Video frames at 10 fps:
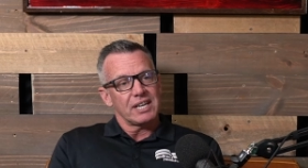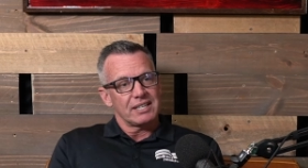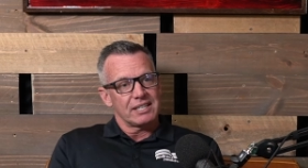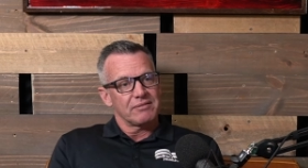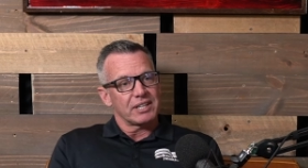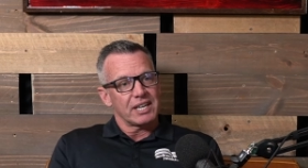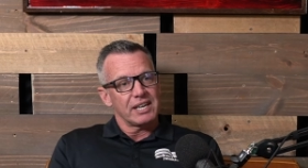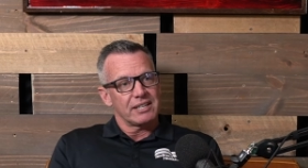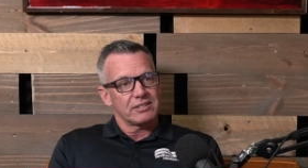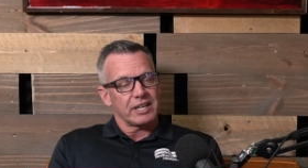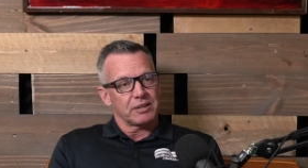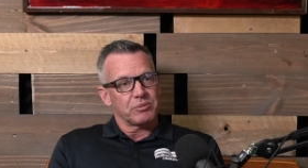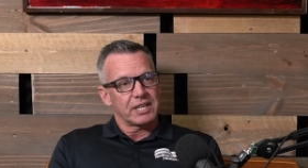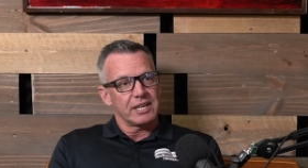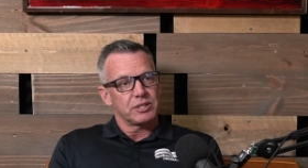idea of the kids, like when
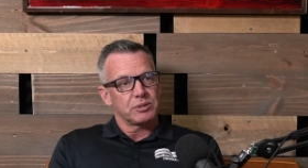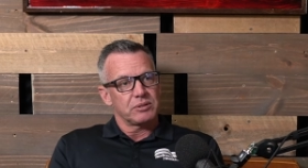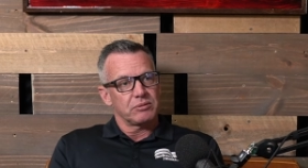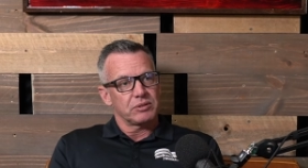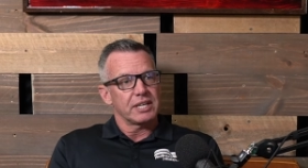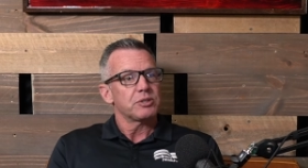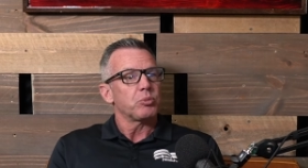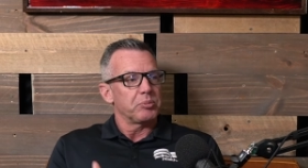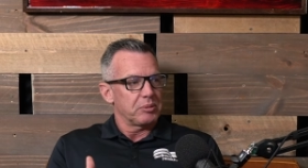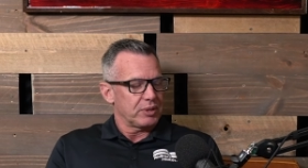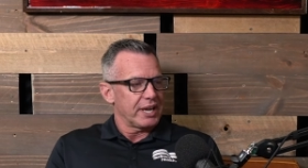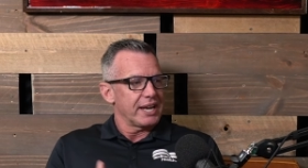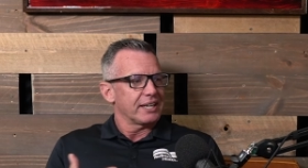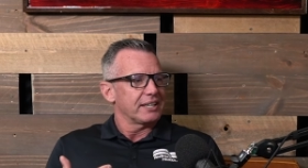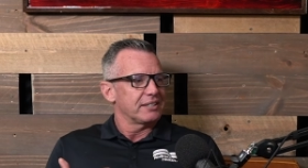kids kids will be
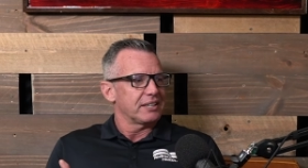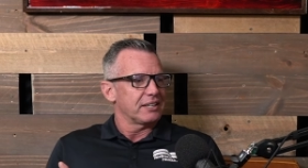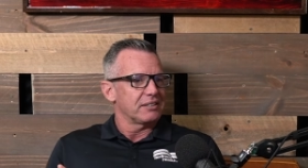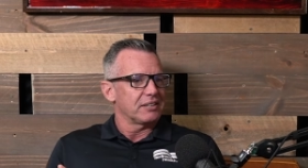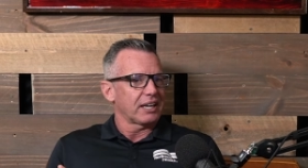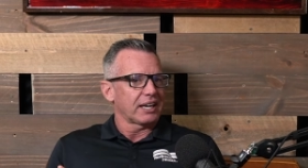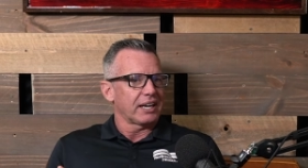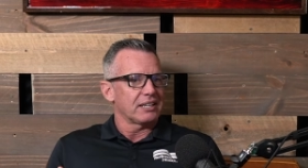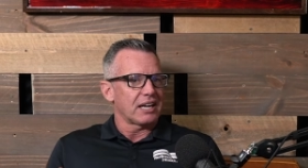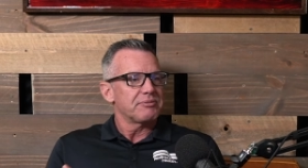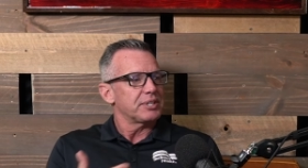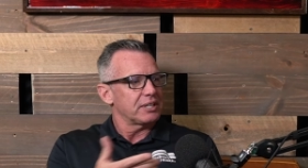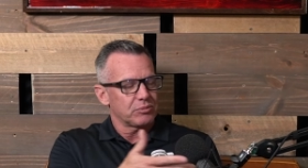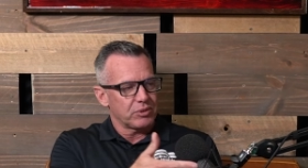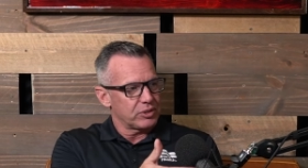playing and and I've seen
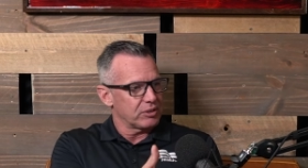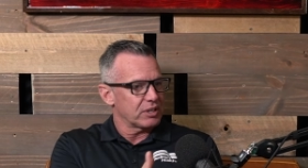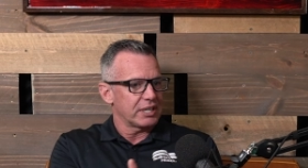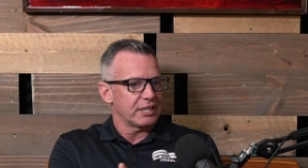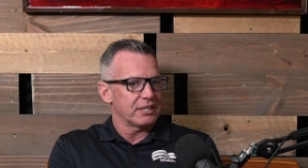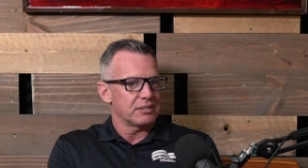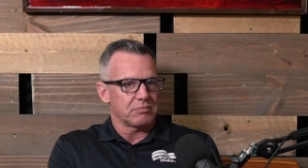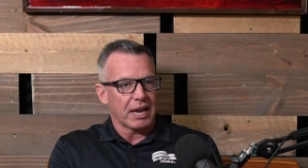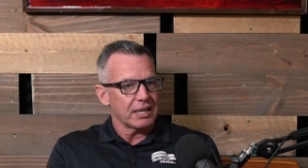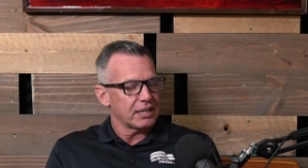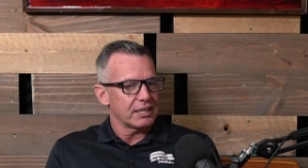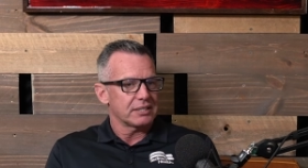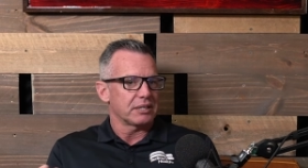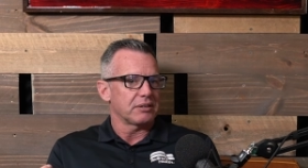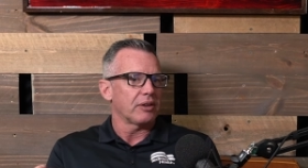it with your kids and my
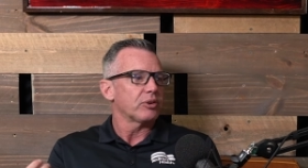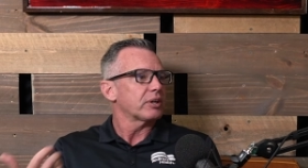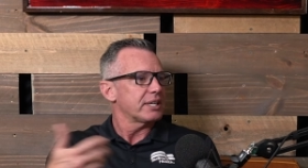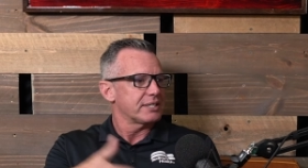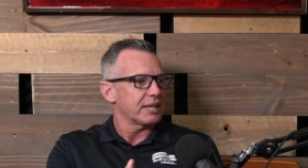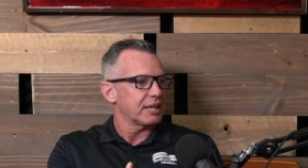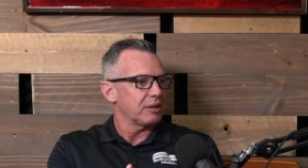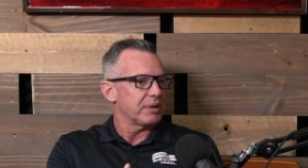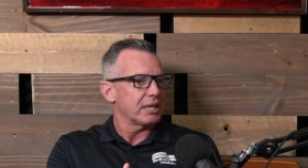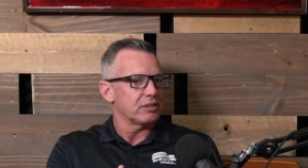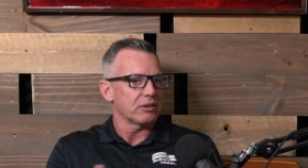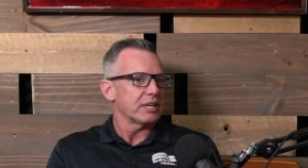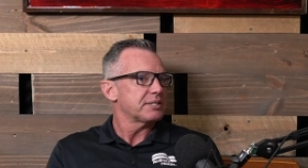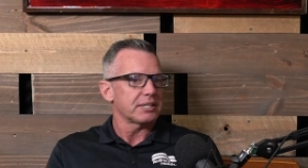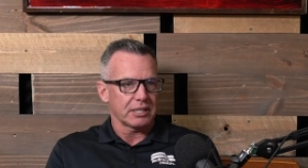kids and other kids that come in, they're
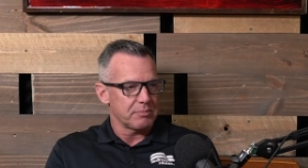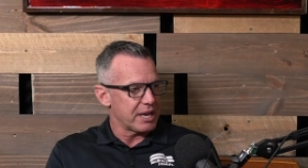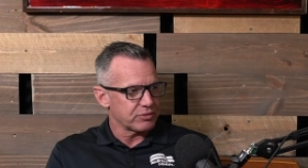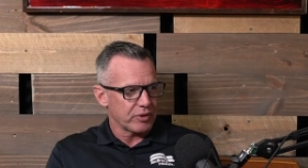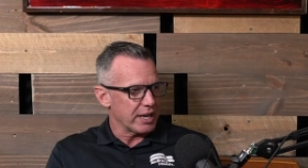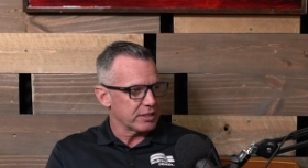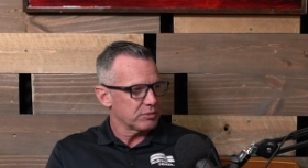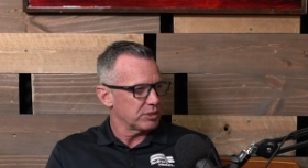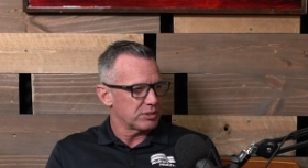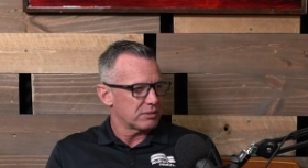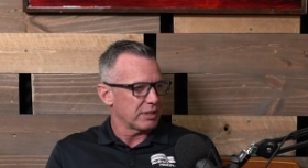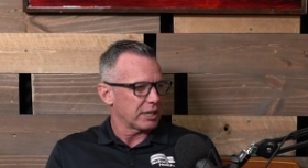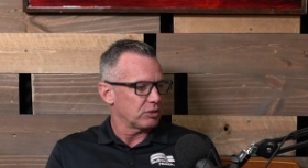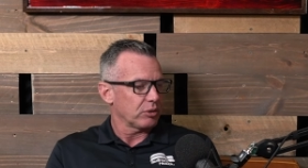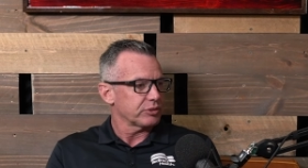instantly best friends, which like
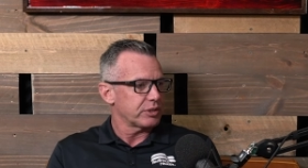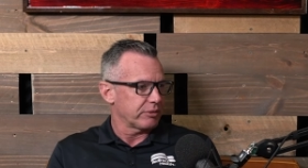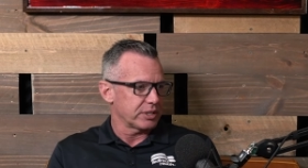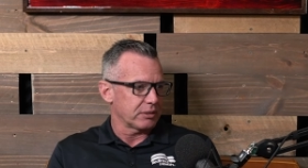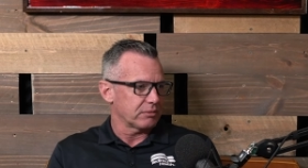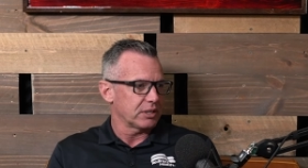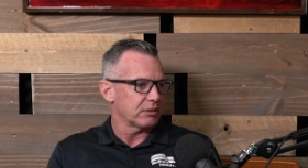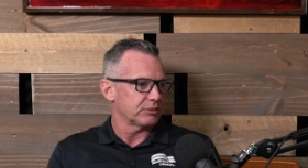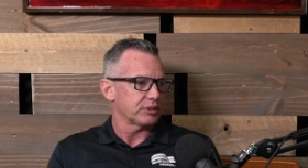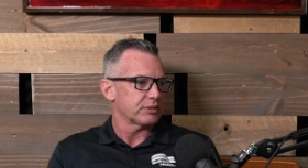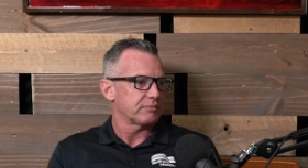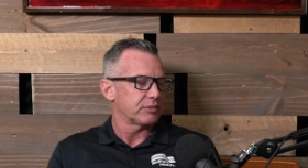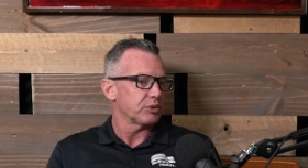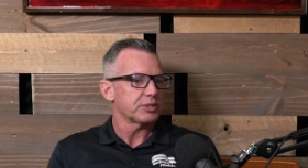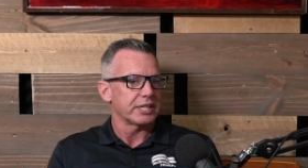adults don't do. You don't mm-hmm. just
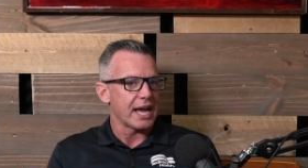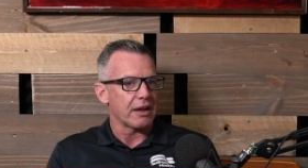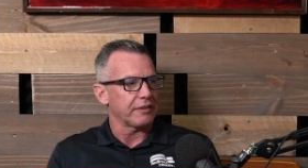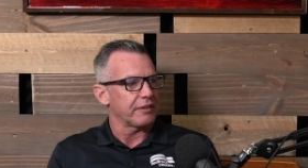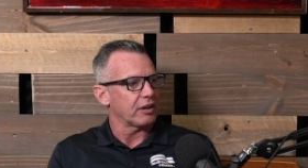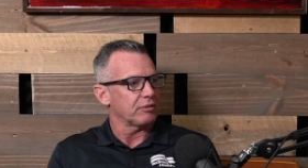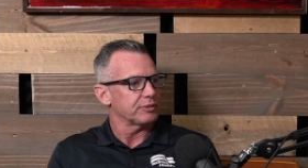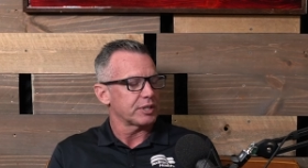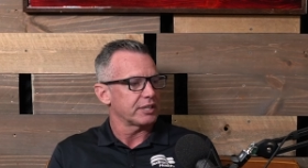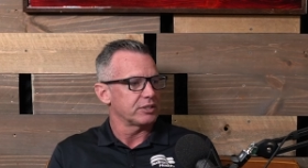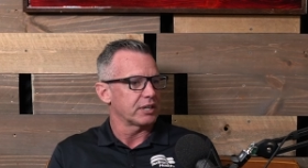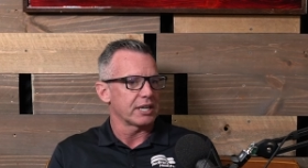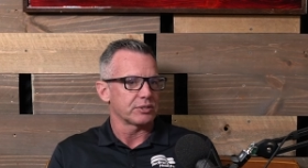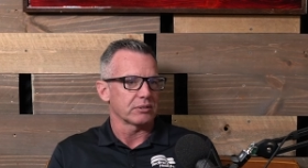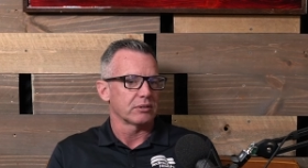go sit down and then all of a sudden you
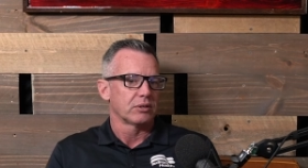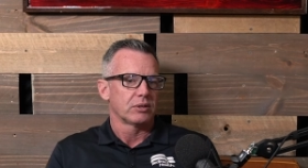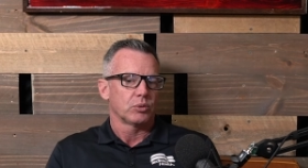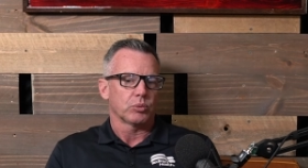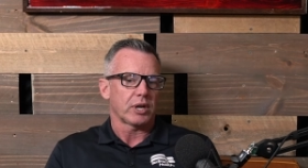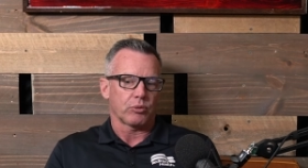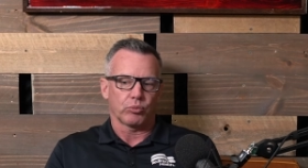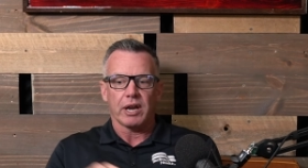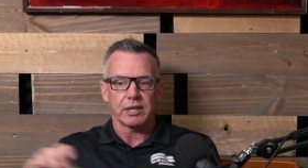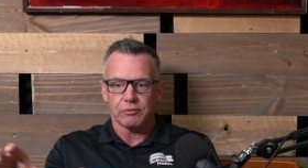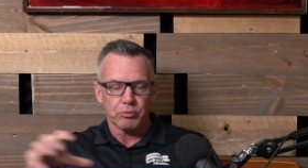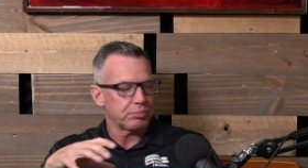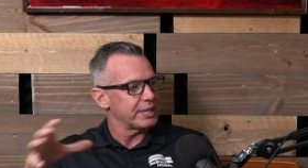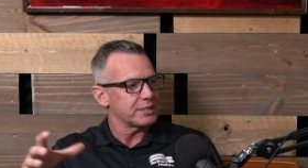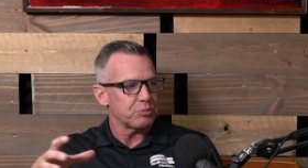guys are we're not running from
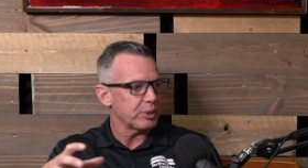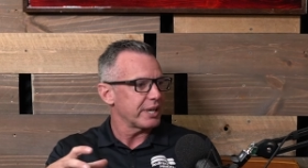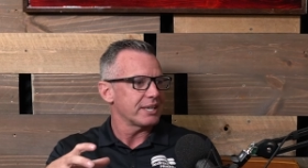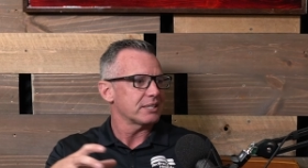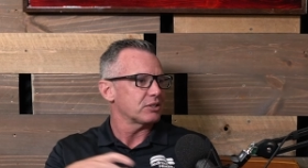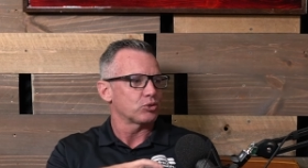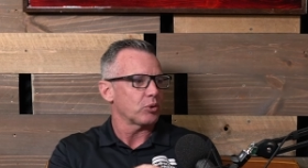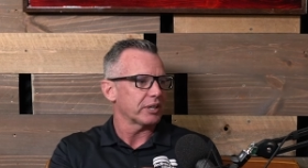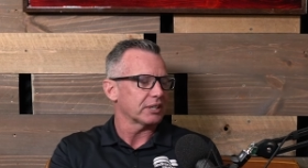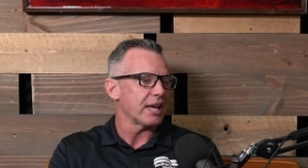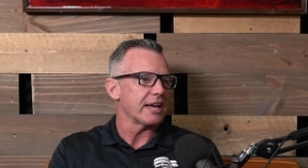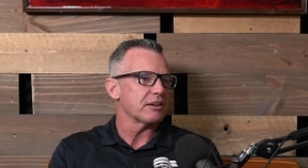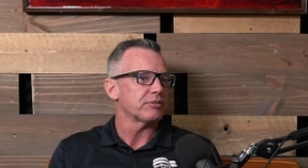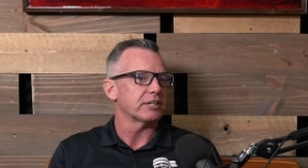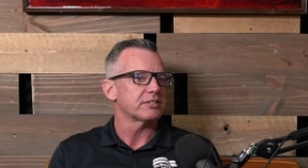place to place, enjoying right.
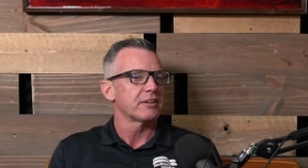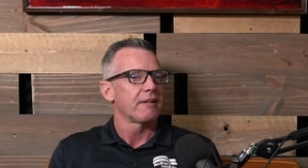life. It's